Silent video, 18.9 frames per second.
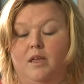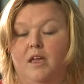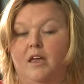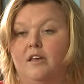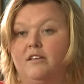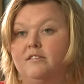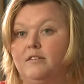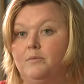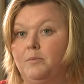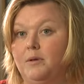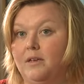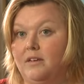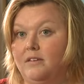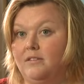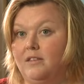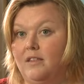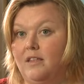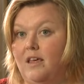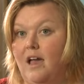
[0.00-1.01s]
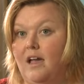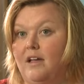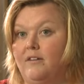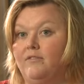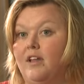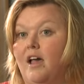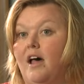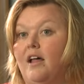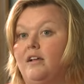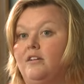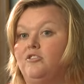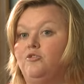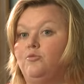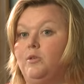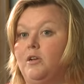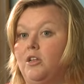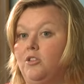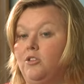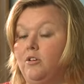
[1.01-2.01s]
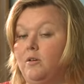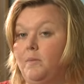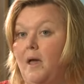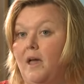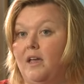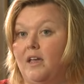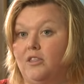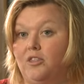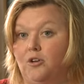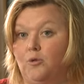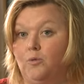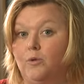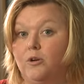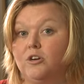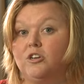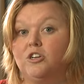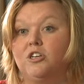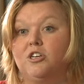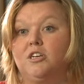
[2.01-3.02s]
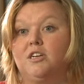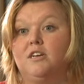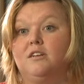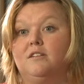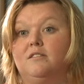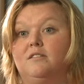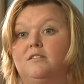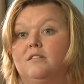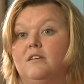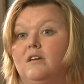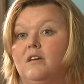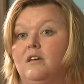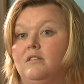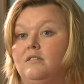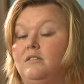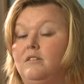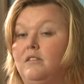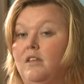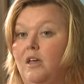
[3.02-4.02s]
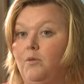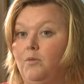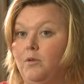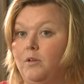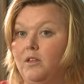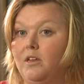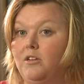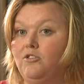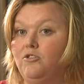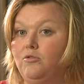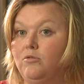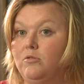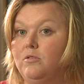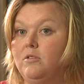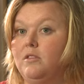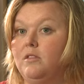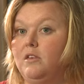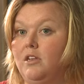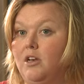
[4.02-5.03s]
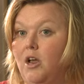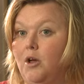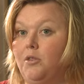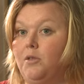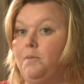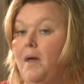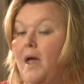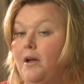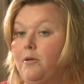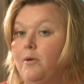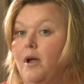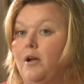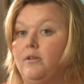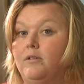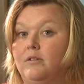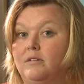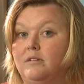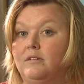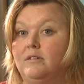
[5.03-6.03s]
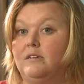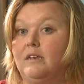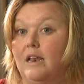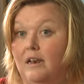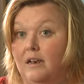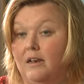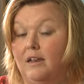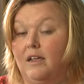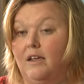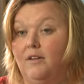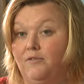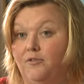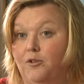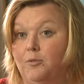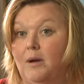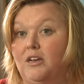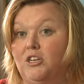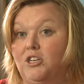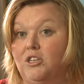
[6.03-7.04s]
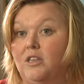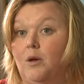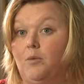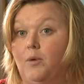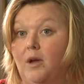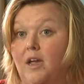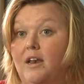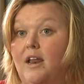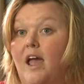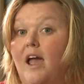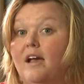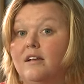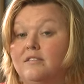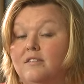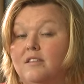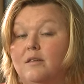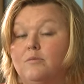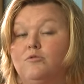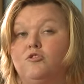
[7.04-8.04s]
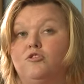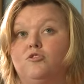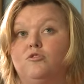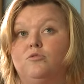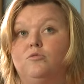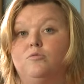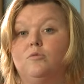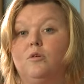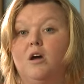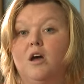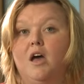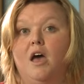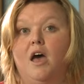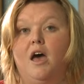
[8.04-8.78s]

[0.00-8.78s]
Is it because of the lack of knowledge? We can look back at their worksheets. Do they really do, the background information that we had asked them to?